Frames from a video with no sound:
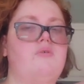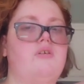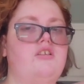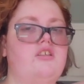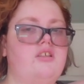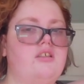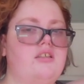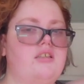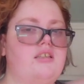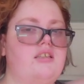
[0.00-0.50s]

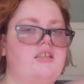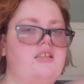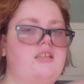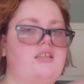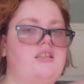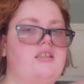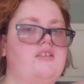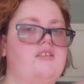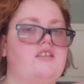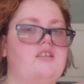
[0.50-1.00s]
what you
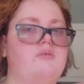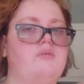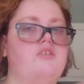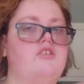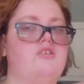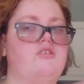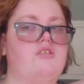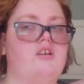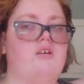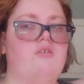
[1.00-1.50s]
need, see
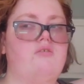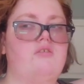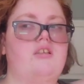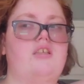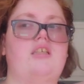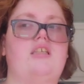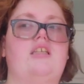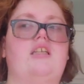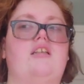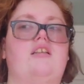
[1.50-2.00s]
what you don't
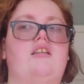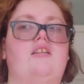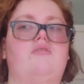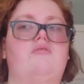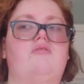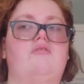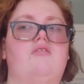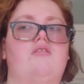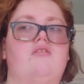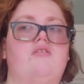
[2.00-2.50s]
need, and
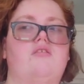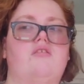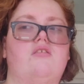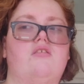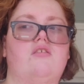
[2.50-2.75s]
then